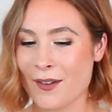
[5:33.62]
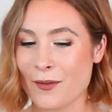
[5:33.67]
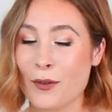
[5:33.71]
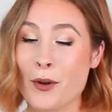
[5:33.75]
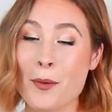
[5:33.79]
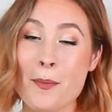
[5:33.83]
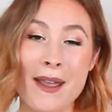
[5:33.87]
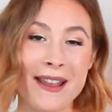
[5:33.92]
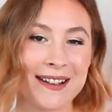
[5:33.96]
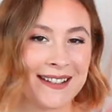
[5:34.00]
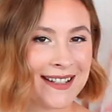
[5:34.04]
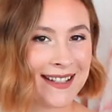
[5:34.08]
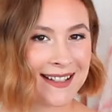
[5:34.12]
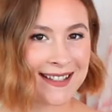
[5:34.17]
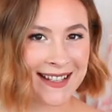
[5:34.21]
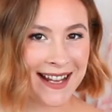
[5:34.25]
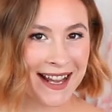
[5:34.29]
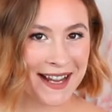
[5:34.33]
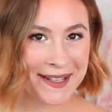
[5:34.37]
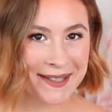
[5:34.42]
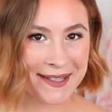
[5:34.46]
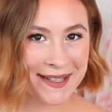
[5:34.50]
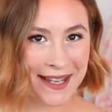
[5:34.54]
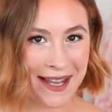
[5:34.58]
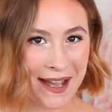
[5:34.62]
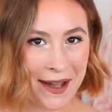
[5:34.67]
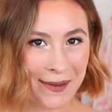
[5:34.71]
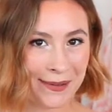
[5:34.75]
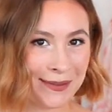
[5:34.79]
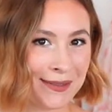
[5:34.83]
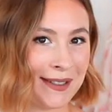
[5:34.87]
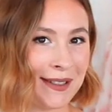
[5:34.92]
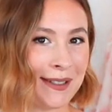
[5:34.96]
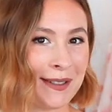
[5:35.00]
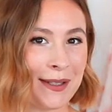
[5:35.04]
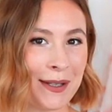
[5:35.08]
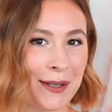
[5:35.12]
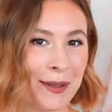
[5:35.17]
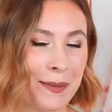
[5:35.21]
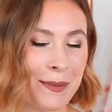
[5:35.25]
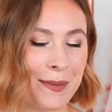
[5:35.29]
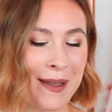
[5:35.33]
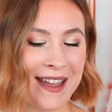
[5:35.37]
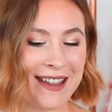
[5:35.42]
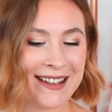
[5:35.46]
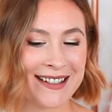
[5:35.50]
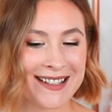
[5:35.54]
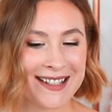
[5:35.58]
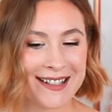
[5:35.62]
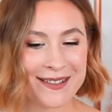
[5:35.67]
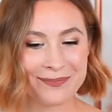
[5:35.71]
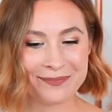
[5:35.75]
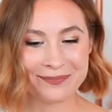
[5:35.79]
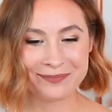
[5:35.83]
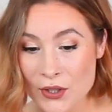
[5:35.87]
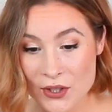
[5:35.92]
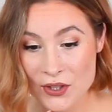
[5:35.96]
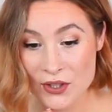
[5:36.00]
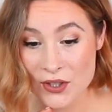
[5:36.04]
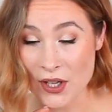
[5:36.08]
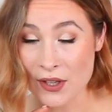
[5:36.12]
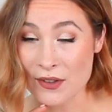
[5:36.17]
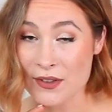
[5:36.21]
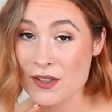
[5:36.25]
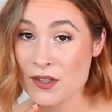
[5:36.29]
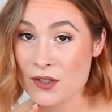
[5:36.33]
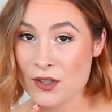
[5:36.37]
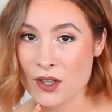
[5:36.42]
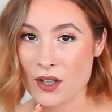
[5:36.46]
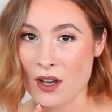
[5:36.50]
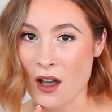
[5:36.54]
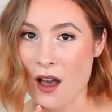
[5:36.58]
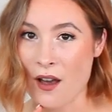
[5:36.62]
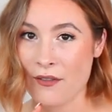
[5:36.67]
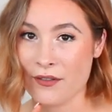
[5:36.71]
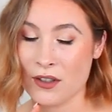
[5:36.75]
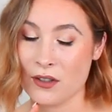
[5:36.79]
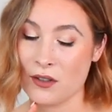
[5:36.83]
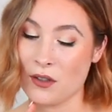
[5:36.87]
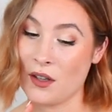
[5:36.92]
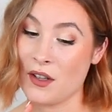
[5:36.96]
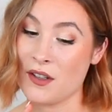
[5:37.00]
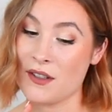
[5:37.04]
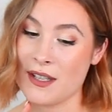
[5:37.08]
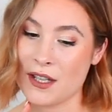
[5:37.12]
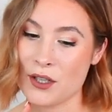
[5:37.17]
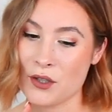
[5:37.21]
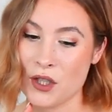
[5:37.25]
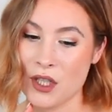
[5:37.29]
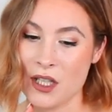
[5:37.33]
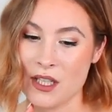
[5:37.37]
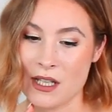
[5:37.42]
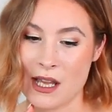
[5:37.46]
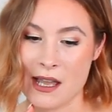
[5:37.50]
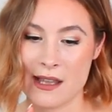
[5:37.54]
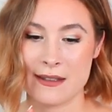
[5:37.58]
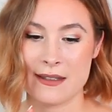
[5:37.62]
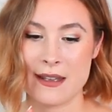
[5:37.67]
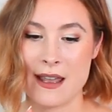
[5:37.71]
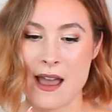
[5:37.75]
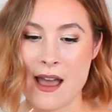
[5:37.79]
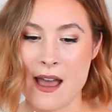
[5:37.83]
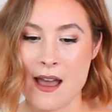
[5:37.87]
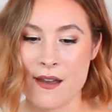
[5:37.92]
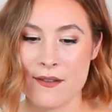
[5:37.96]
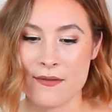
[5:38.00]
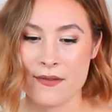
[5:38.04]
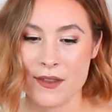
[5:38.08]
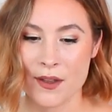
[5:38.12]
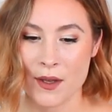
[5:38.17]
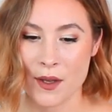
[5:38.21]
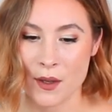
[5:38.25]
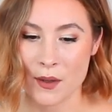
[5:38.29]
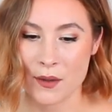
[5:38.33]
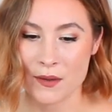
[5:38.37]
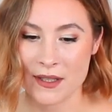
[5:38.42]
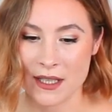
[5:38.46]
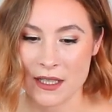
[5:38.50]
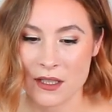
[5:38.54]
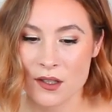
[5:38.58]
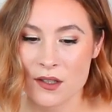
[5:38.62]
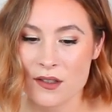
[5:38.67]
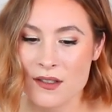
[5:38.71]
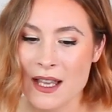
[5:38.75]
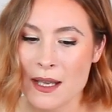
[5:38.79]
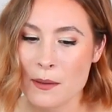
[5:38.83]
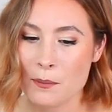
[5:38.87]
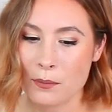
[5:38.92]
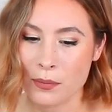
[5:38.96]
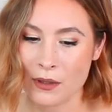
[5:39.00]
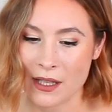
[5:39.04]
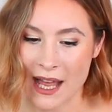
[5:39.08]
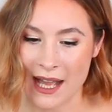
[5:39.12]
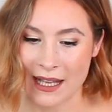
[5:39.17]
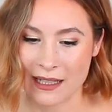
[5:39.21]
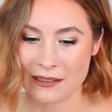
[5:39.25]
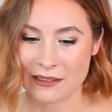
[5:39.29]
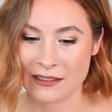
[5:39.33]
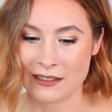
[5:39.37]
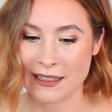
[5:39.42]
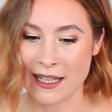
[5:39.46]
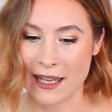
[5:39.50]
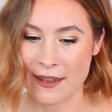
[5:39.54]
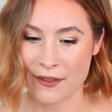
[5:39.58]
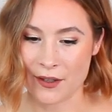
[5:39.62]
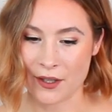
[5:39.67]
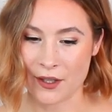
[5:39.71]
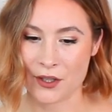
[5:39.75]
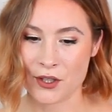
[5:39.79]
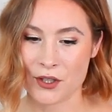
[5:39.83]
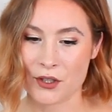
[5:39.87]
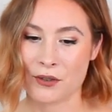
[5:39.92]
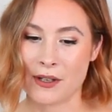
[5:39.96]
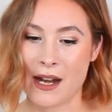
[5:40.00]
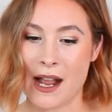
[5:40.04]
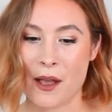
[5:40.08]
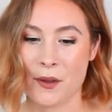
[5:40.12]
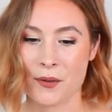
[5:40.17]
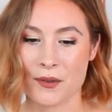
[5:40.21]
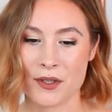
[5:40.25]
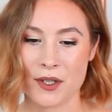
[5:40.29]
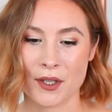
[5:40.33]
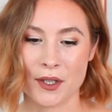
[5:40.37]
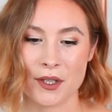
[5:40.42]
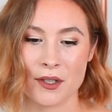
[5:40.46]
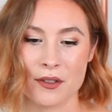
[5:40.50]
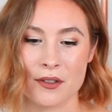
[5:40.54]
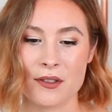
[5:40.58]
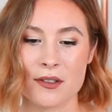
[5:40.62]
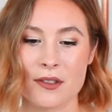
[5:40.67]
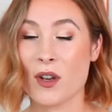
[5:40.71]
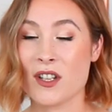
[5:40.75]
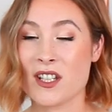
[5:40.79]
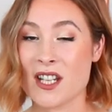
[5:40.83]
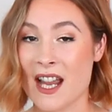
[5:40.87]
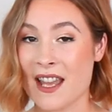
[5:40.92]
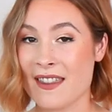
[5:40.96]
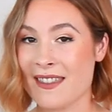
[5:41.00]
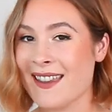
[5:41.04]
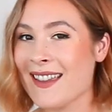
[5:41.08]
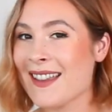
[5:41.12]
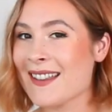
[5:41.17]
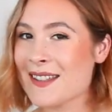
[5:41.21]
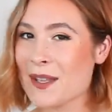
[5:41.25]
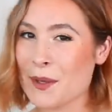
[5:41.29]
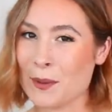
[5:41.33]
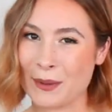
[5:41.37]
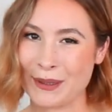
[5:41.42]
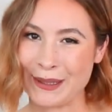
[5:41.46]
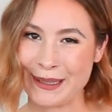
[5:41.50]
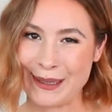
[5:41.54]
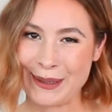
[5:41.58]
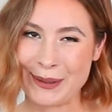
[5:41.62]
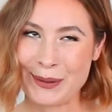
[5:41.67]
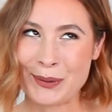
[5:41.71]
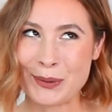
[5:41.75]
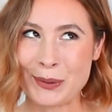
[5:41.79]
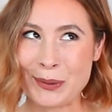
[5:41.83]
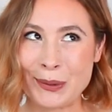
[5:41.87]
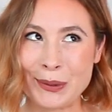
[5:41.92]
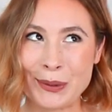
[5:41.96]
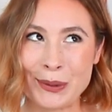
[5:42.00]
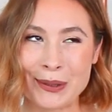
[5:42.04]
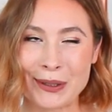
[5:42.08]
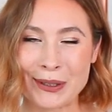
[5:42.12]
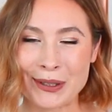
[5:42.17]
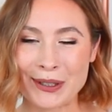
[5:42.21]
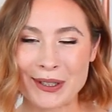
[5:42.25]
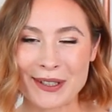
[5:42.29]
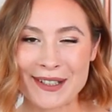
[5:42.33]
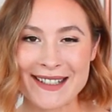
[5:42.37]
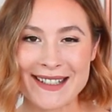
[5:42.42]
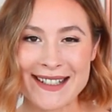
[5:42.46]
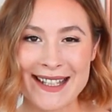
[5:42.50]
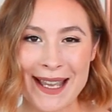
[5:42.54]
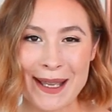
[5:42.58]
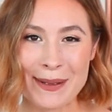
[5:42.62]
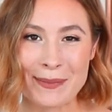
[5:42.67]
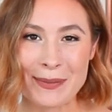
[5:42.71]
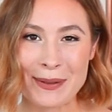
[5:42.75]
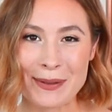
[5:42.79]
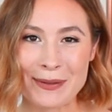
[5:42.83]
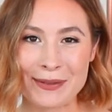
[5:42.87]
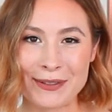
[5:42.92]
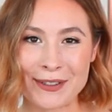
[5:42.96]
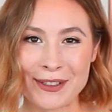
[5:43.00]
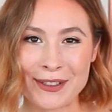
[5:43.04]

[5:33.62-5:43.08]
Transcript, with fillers: romanticize the outfit a little bit. So to start this look off, you'll notice that she does have those, it looks like black leather trousers, which I think is a really cool girl type of